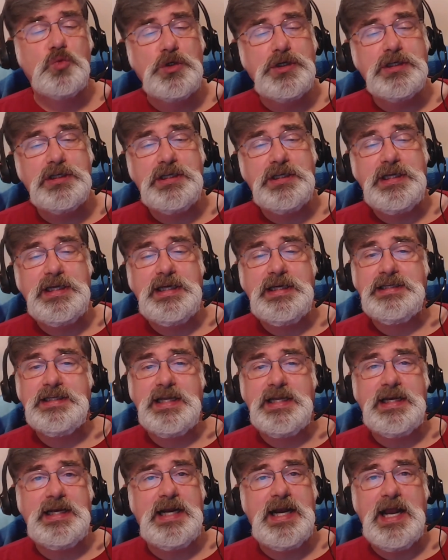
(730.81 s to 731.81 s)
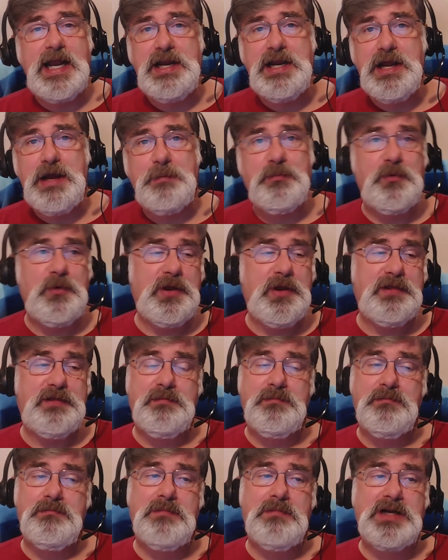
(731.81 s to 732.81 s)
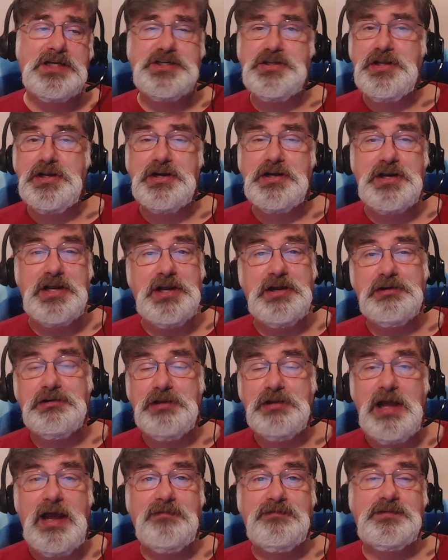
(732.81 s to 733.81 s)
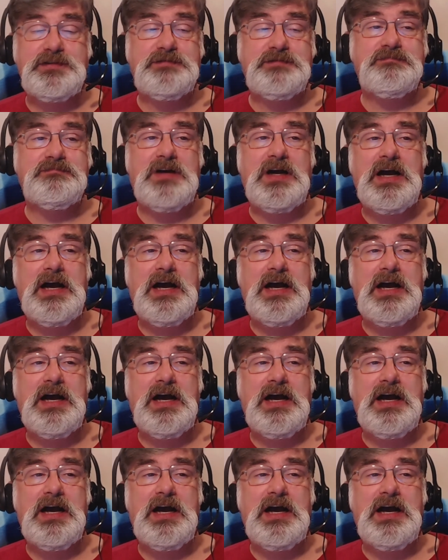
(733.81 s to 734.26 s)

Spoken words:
Really didn't end up with much of their gear left.